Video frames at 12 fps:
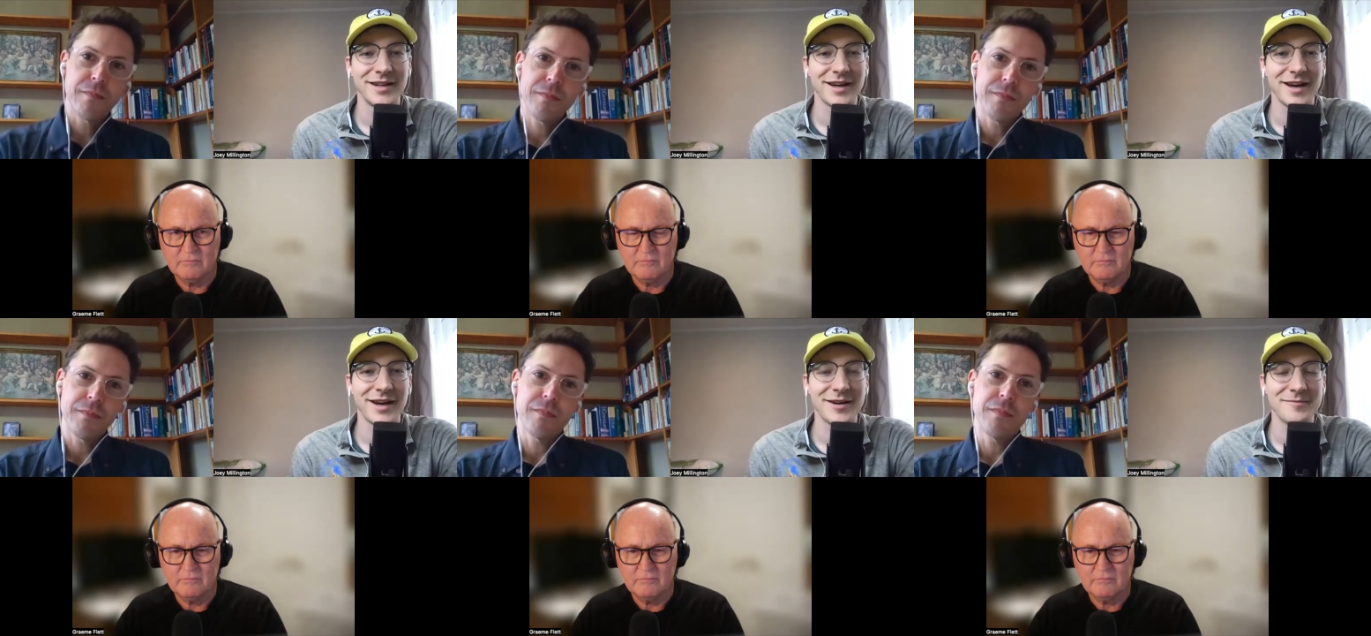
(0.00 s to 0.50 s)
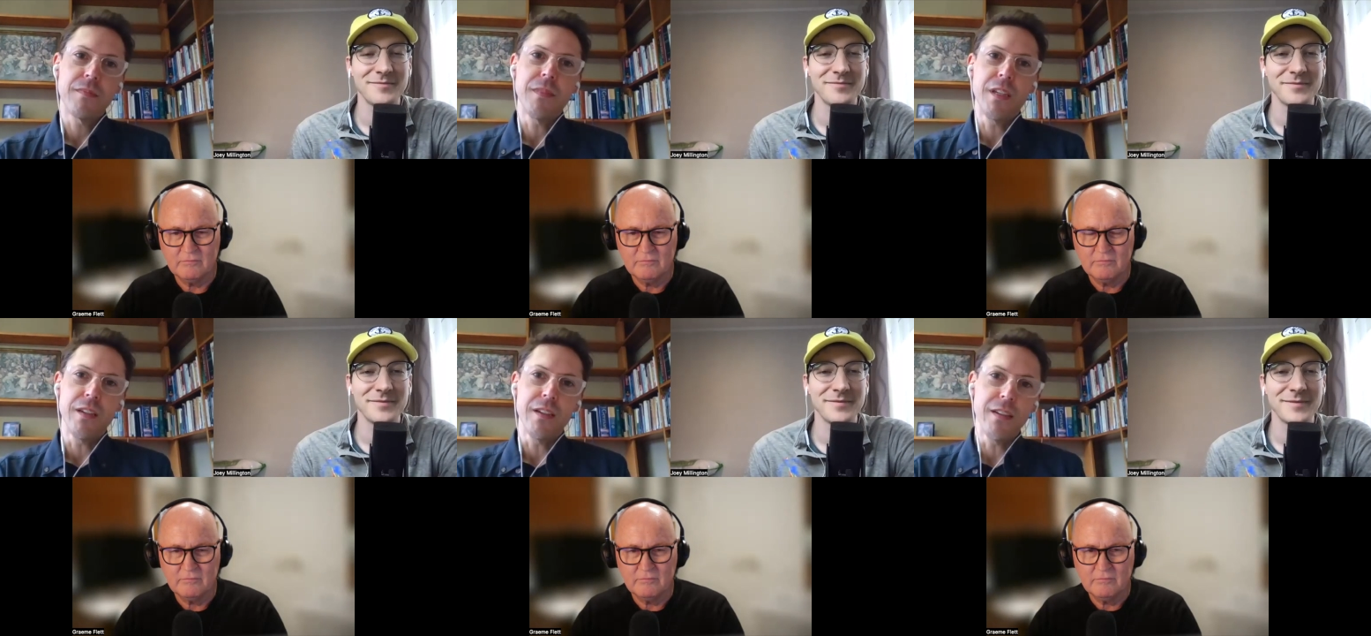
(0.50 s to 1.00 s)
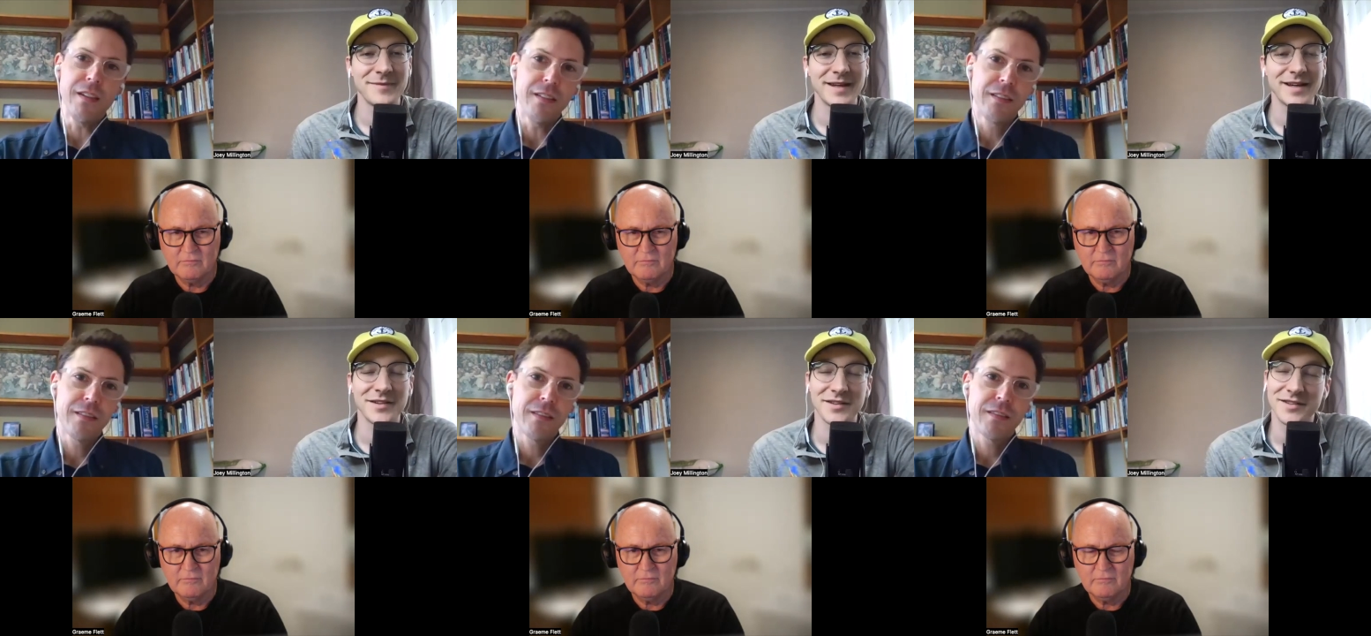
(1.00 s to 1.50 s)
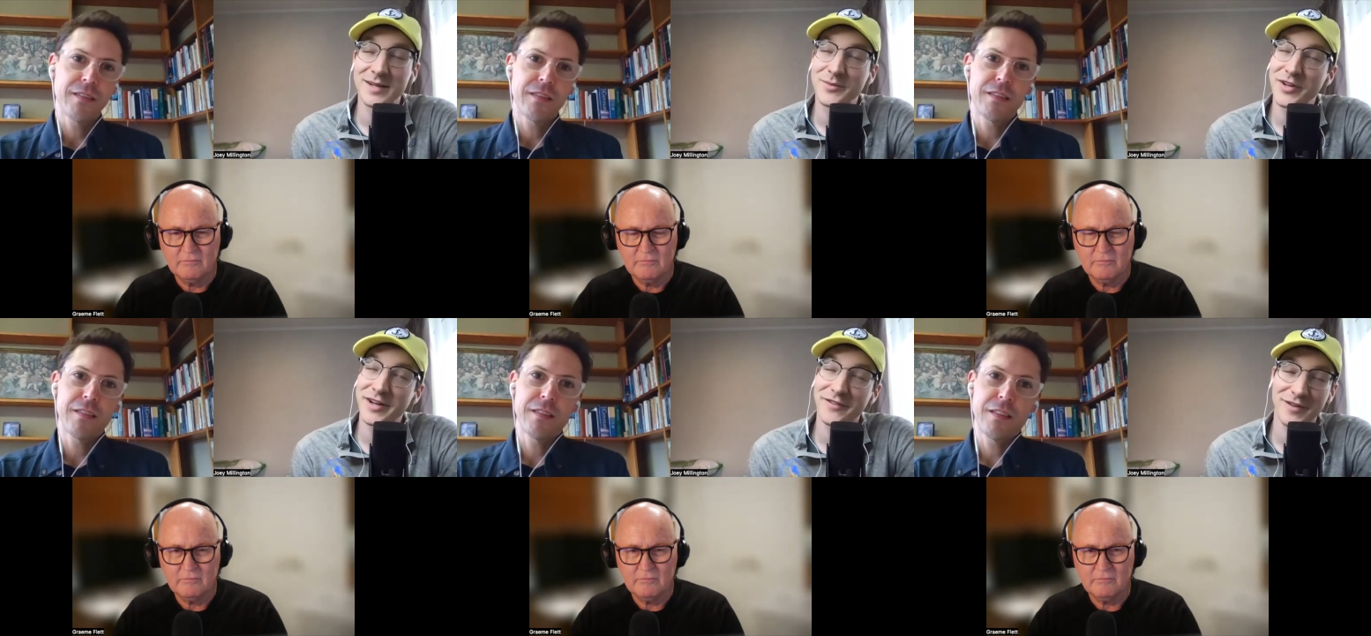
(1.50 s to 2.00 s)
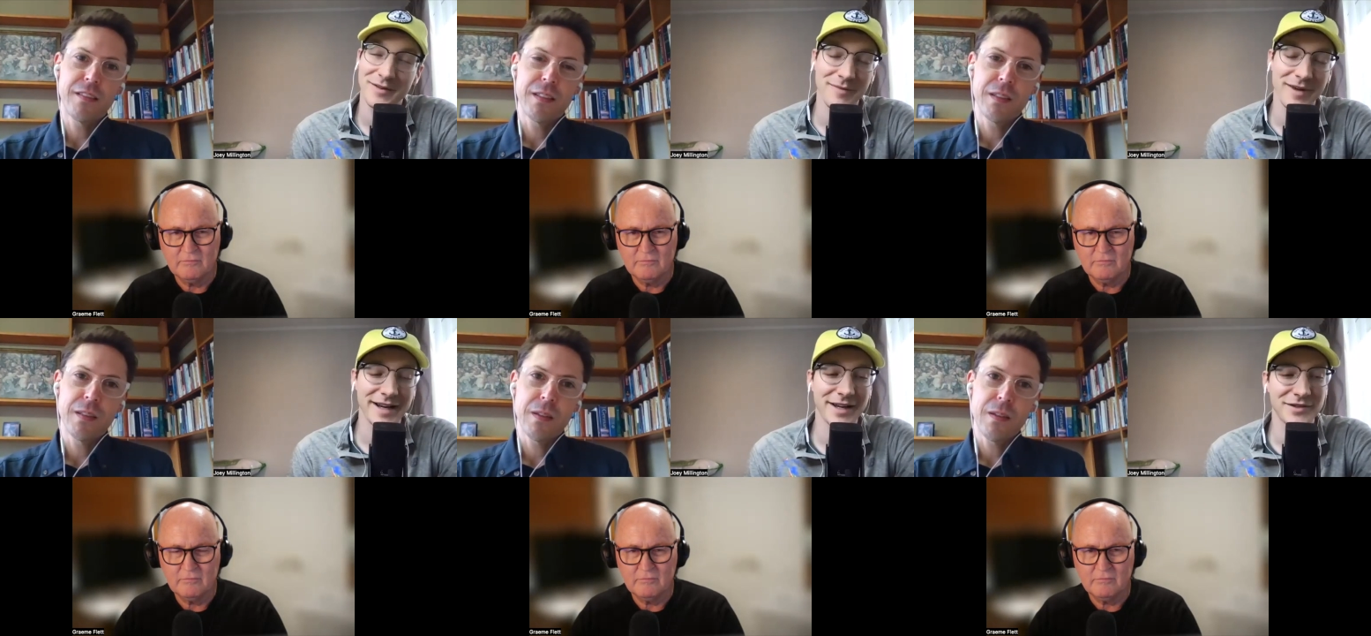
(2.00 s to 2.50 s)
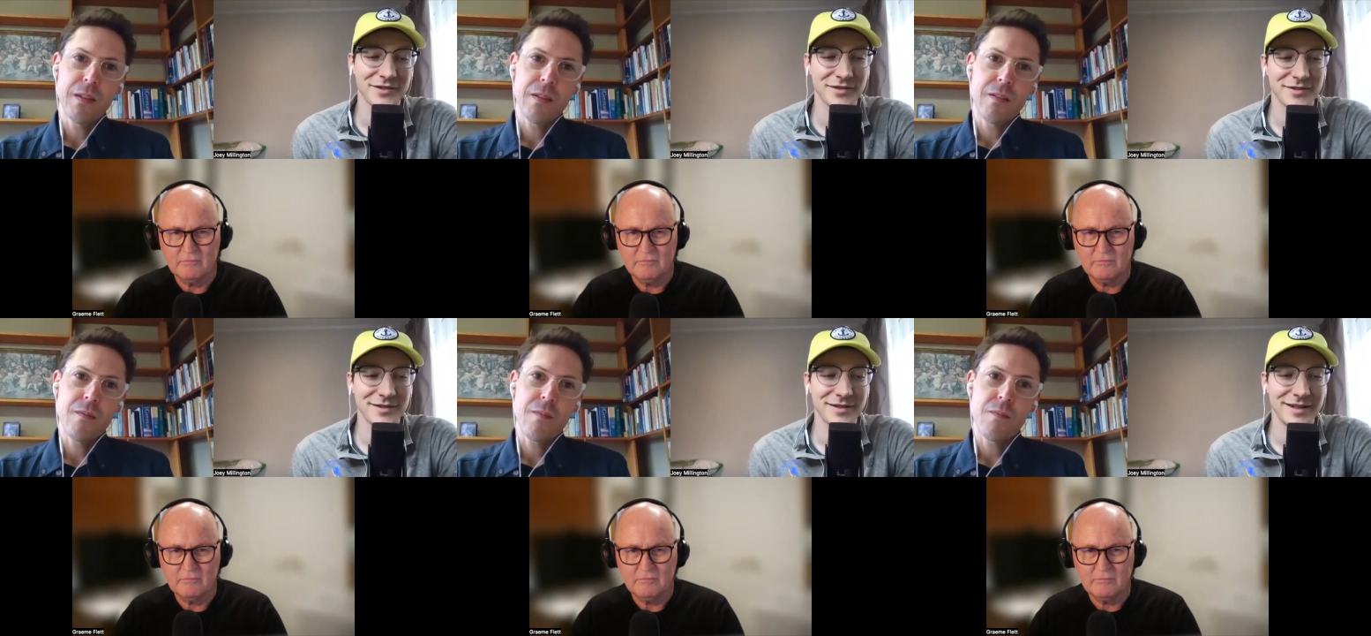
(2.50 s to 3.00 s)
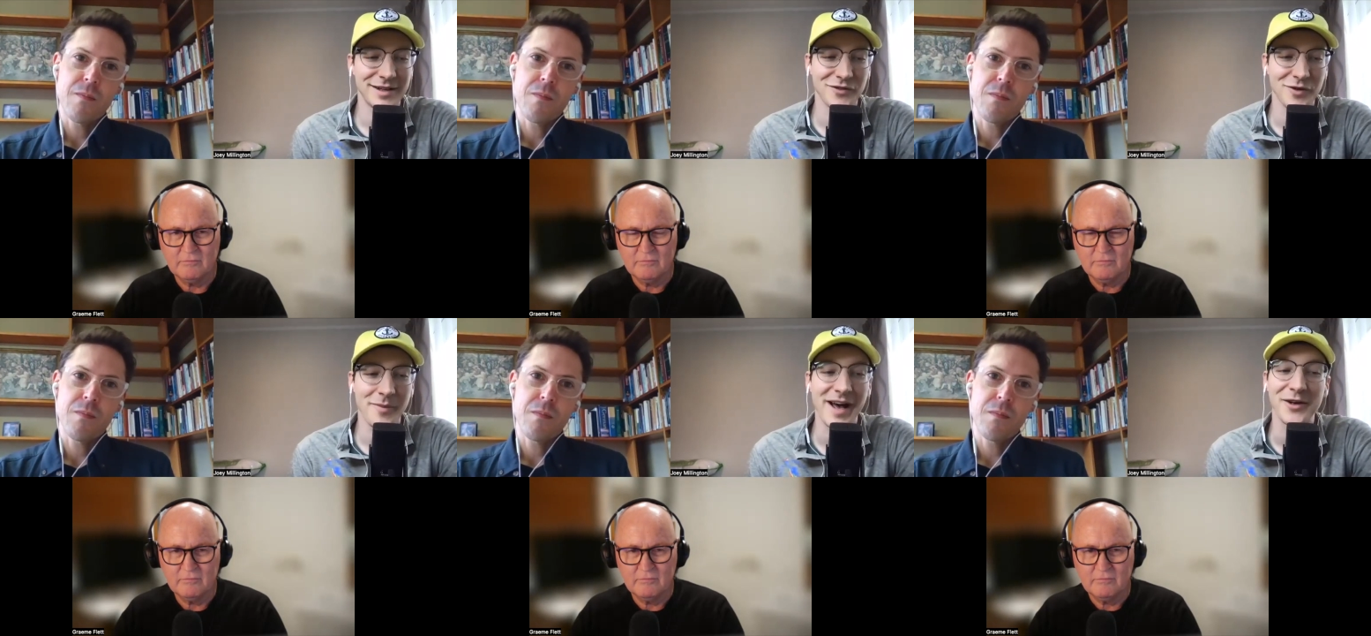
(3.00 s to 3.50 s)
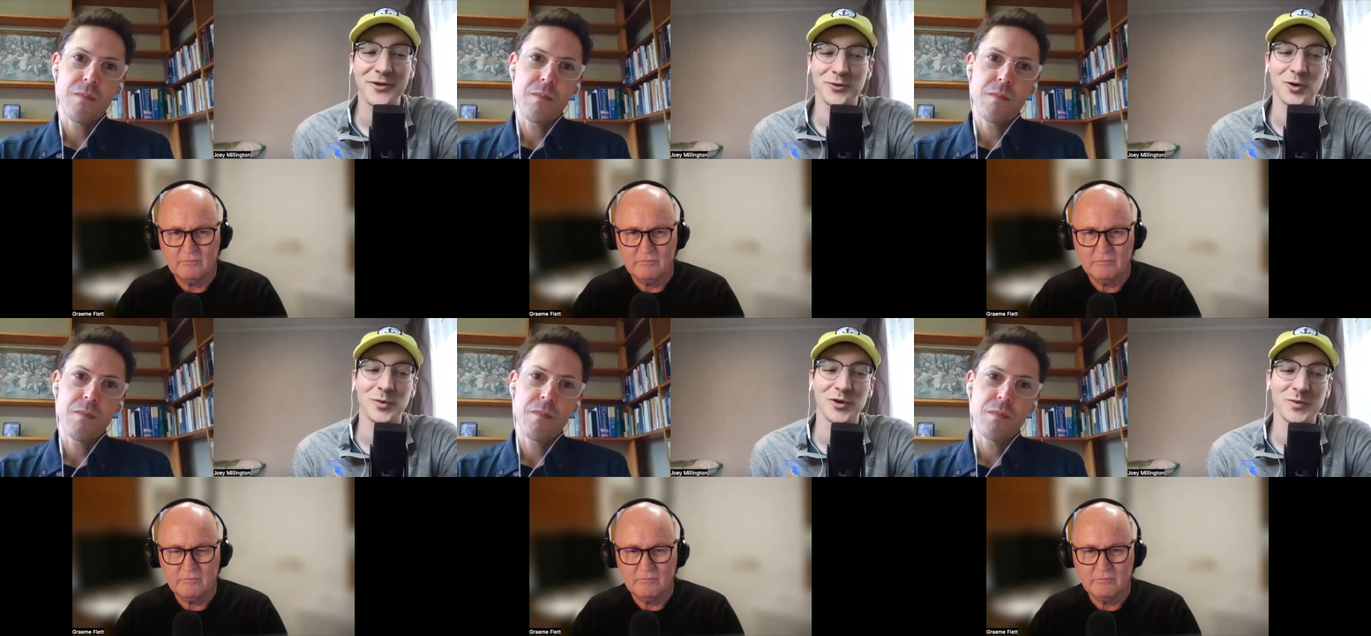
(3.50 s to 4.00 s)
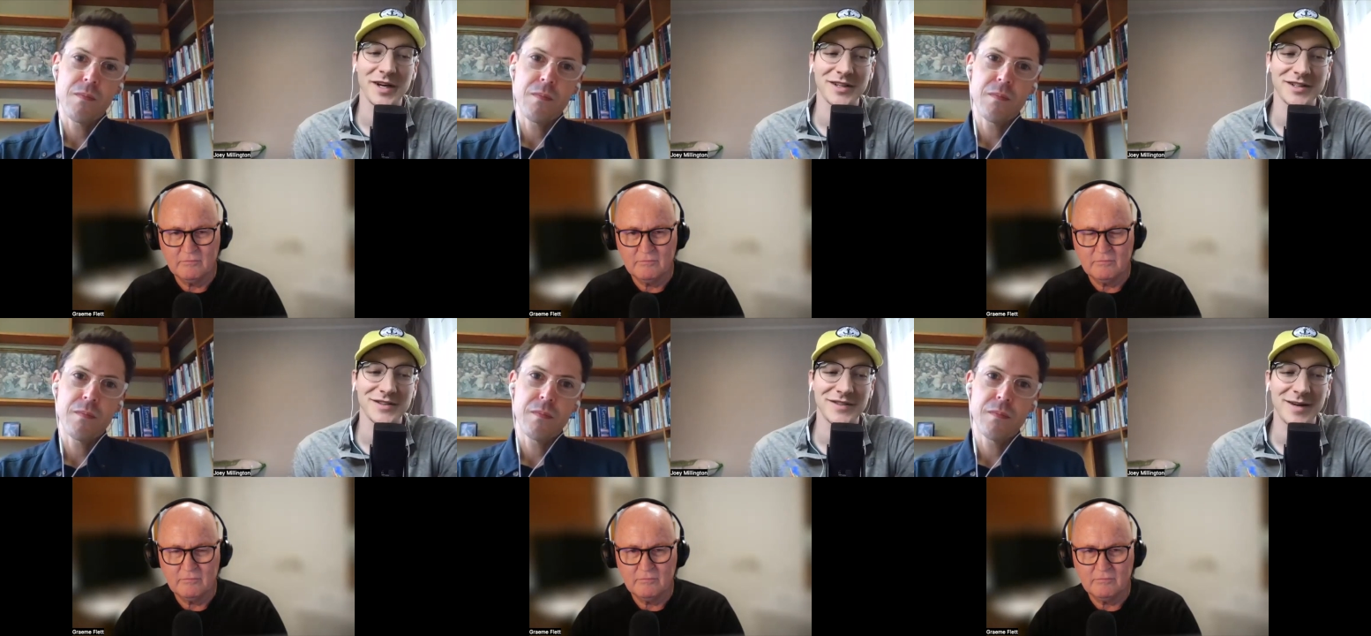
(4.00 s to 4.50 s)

Speaker 1: Um, yeah. Because it seems like from I guess you know from a pastoral perspective,